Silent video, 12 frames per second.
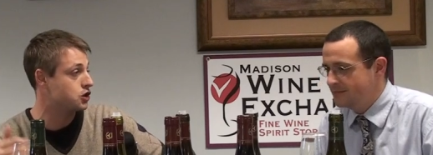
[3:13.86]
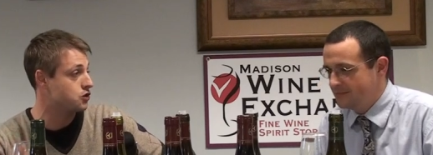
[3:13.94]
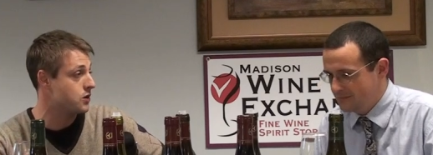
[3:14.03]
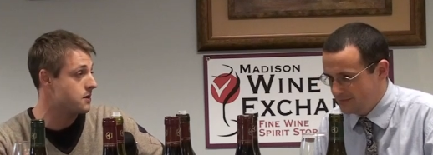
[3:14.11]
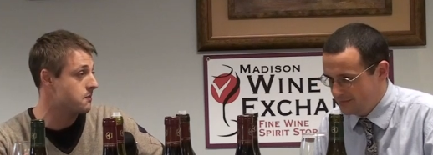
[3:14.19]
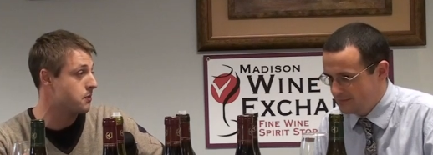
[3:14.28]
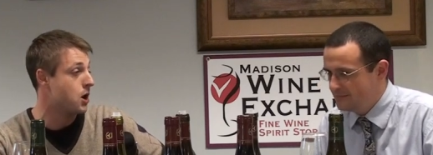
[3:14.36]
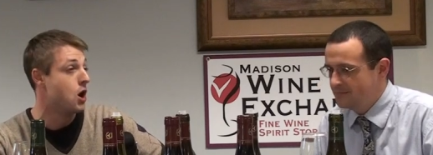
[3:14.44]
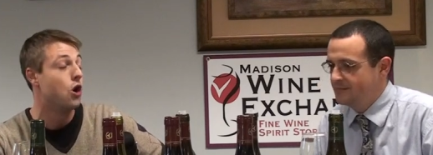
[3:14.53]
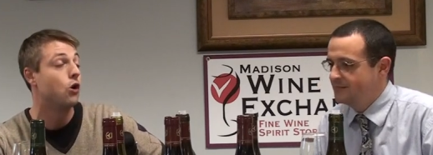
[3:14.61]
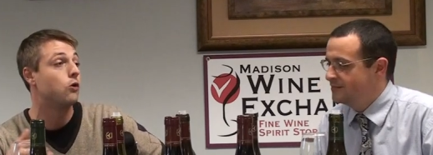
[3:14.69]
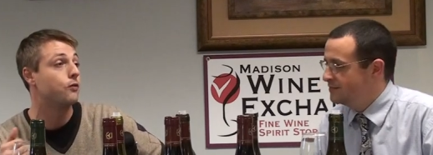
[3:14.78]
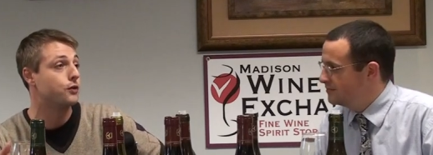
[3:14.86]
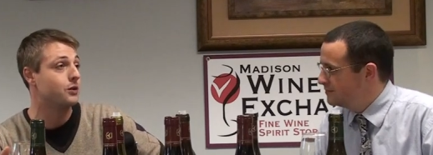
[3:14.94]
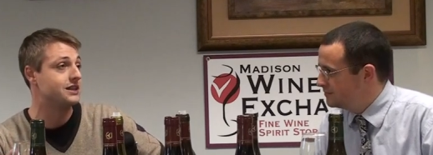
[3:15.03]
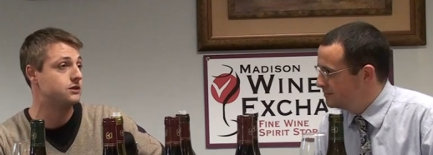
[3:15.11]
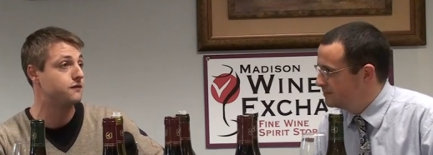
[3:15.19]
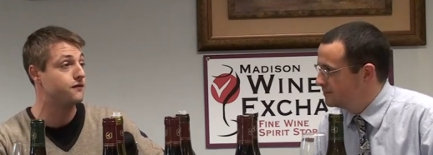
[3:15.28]
Speaker 1: shrimp, all the way
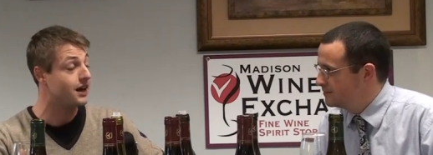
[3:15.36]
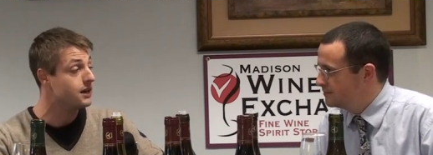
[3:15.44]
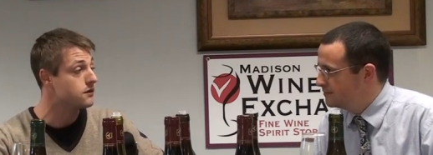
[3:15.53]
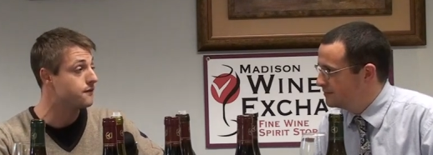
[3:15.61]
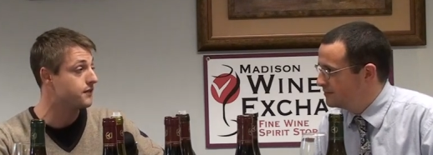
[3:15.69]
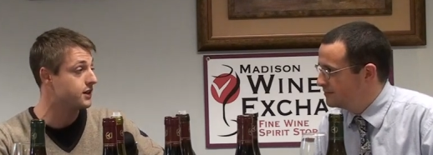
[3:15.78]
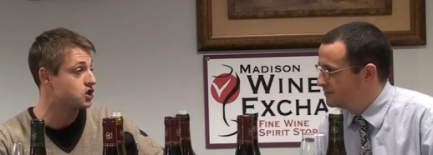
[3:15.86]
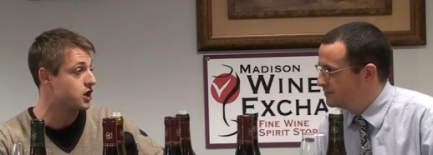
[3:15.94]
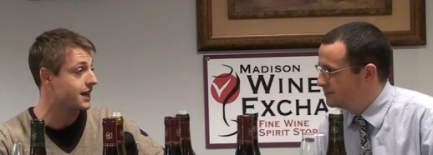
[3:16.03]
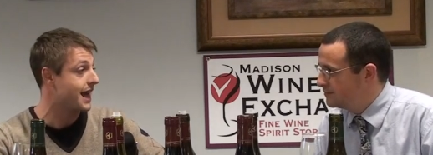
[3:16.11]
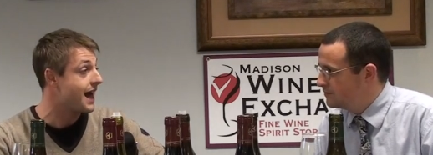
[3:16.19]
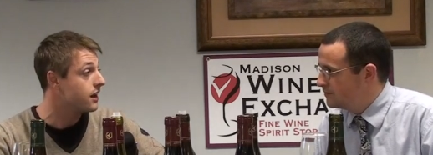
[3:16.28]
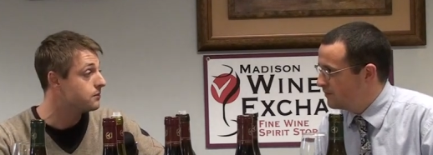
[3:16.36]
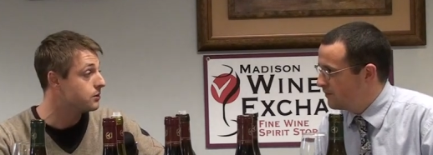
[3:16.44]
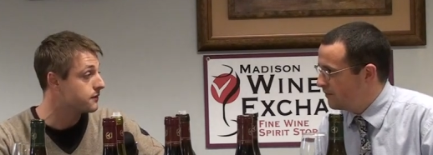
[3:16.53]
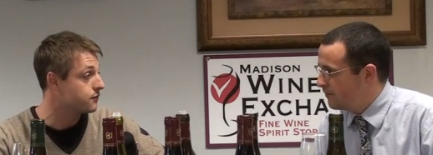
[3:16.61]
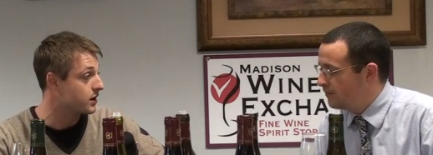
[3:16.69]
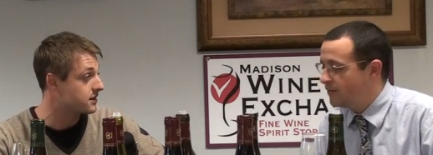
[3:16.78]
to fattier fish like halibut,
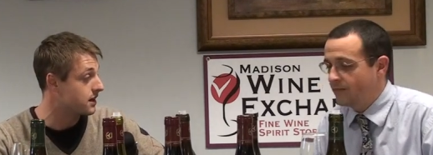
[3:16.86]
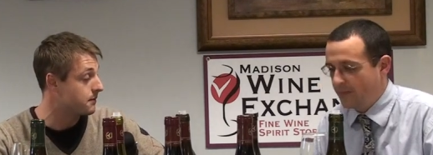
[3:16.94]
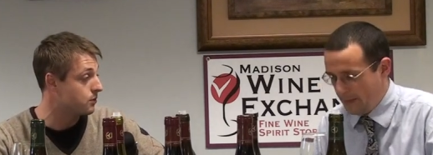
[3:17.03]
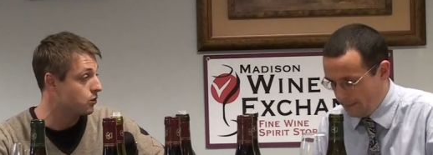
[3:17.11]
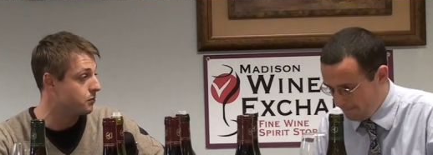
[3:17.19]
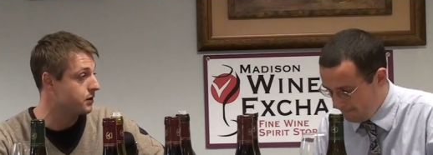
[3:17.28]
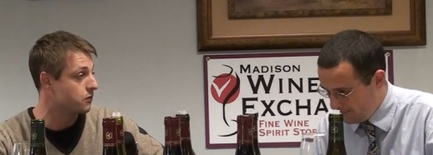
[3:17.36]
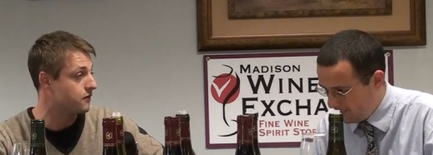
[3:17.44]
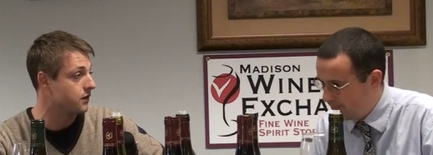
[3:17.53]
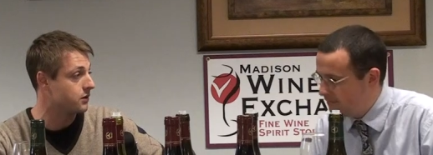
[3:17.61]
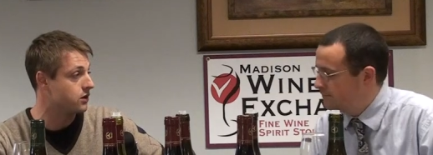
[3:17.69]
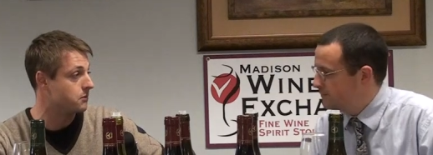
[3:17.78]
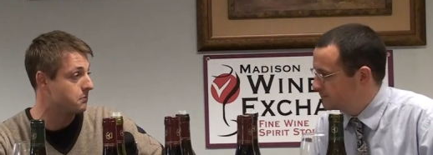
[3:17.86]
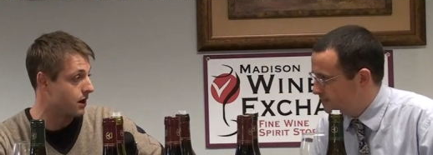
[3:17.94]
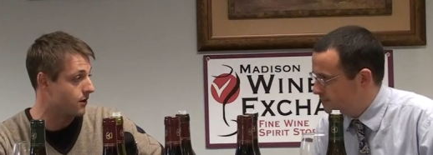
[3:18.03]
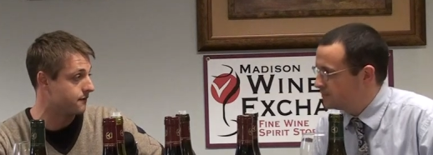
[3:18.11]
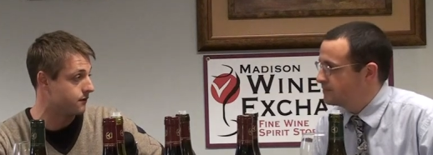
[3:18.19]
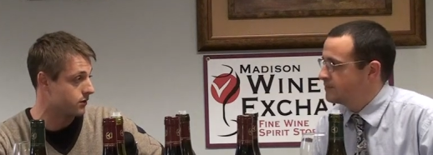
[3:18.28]
for example, would be a very good
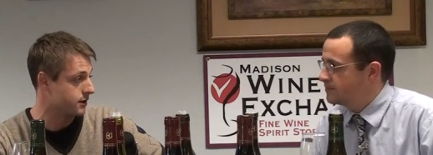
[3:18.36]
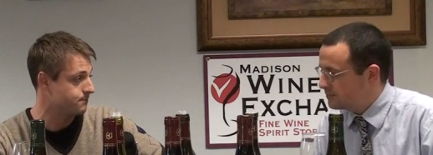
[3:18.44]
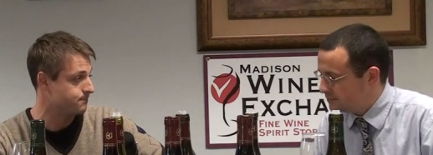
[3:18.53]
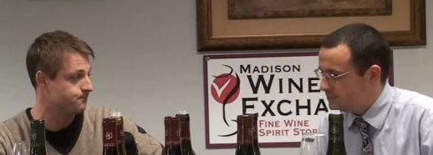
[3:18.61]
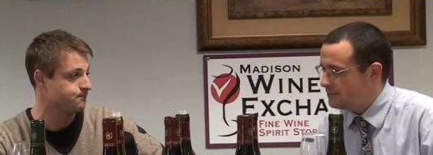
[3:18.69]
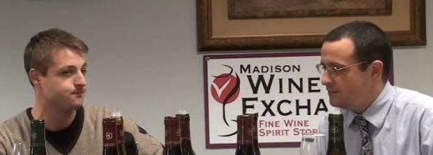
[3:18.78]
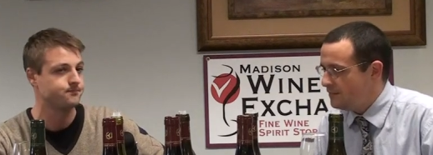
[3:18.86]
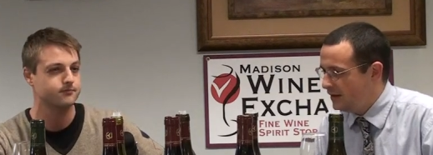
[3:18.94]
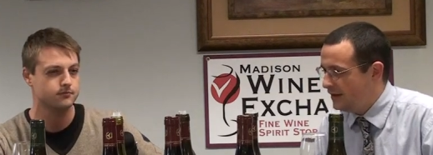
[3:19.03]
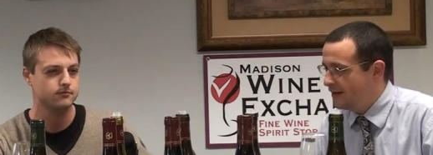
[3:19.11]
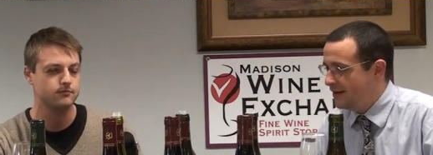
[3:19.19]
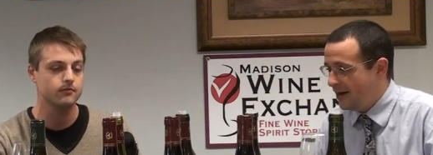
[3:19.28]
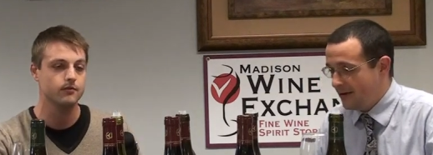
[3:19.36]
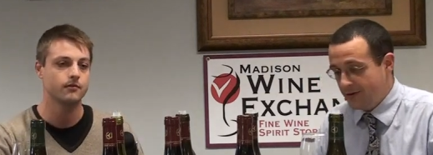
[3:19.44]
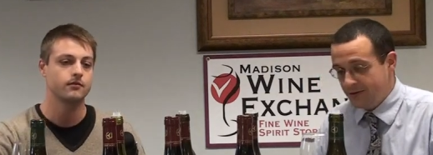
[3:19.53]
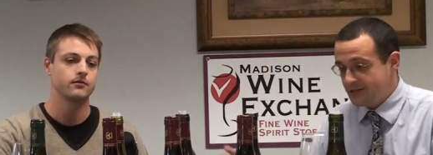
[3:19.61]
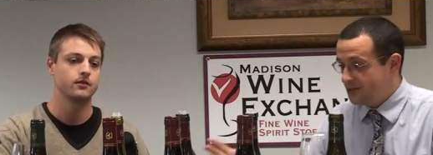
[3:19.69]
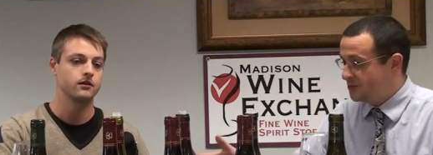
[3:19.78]
pairing for it.
Speaker 2: Now I
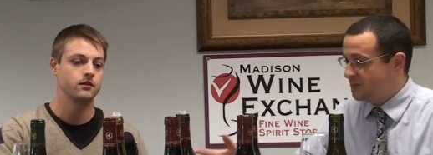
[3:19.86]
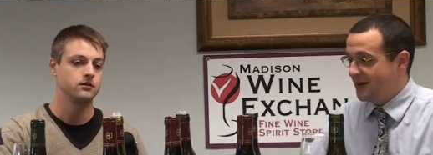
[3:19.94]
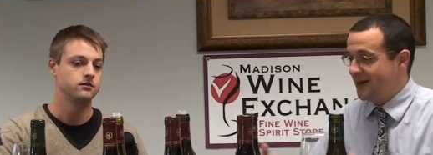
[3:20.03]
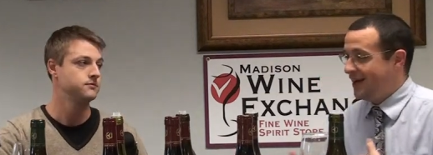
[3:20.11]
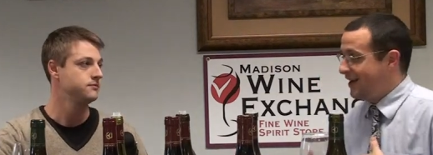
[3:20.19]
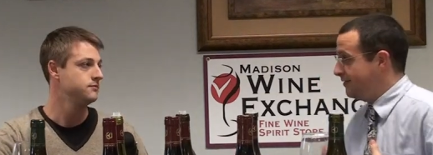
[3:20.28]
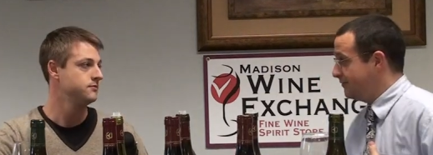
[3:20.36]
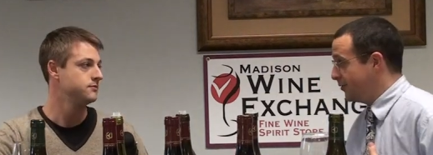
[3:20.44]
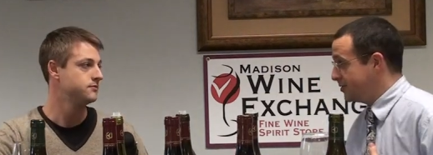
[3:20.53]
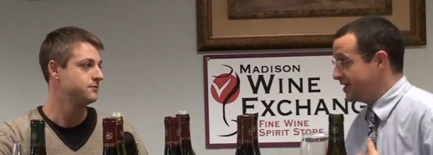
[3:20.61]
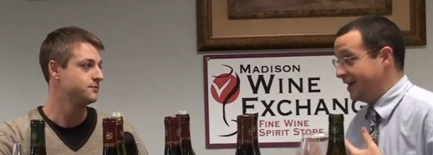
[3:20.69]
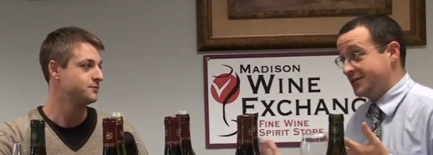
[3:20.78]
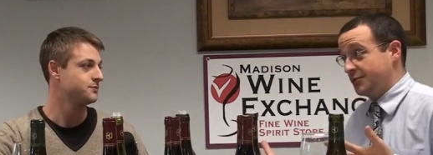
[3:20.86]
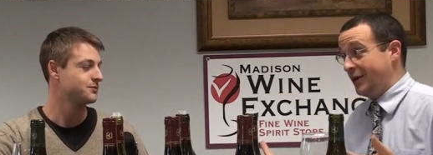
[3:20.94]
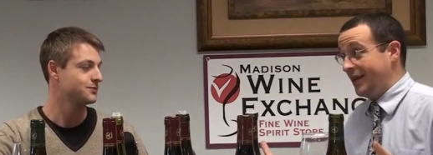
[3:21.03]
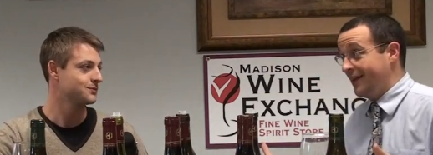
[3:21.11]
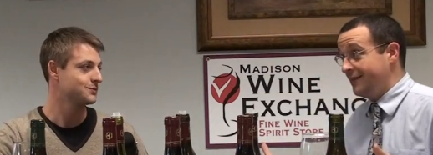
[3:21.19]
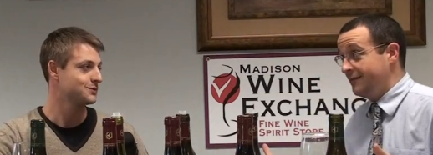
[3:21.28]
noticed you spit. I unfortunately it's the
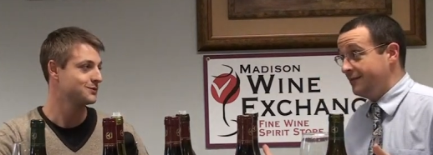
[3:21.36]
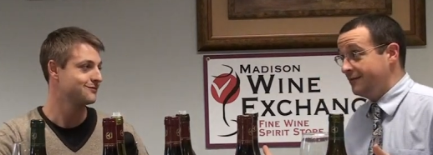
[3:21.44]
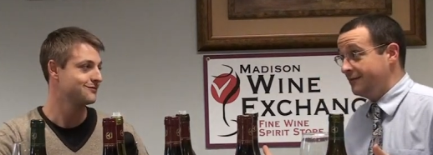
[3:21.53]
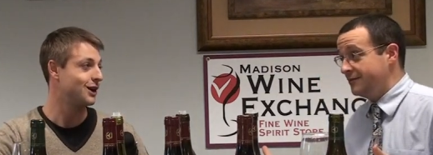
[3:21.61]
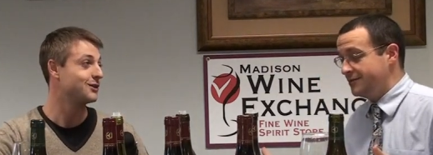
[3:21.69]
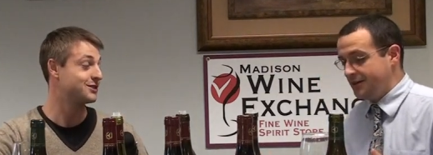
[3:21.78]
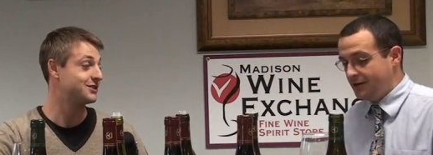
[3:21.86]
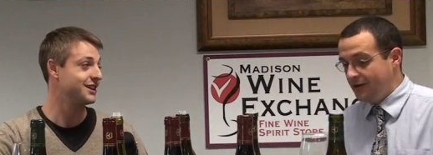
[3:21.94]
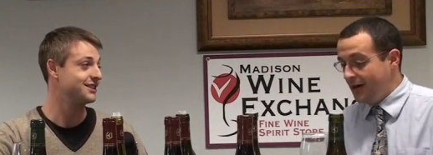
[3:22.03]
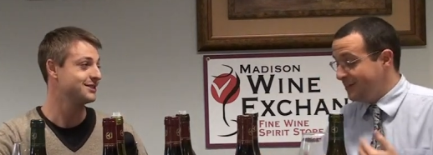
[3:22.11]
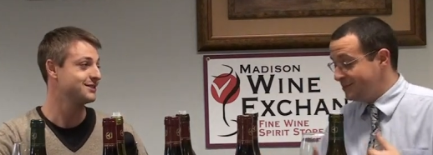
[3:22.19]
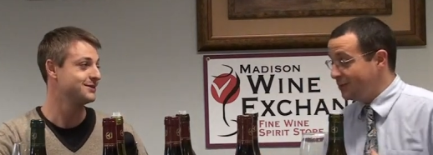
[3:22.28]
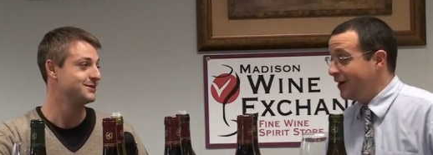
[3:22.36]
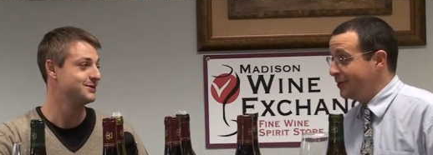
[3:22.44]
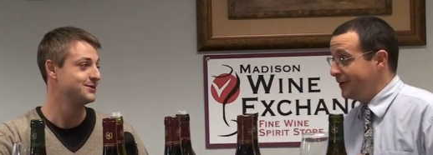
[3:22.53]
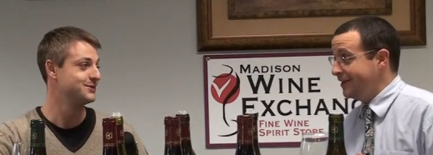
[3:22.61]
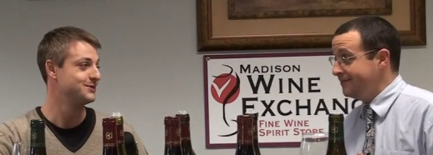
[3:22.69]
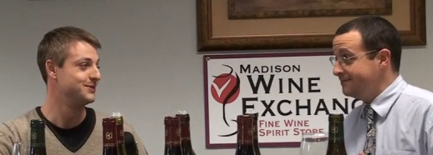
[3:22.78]
weekend, so I'm swallowing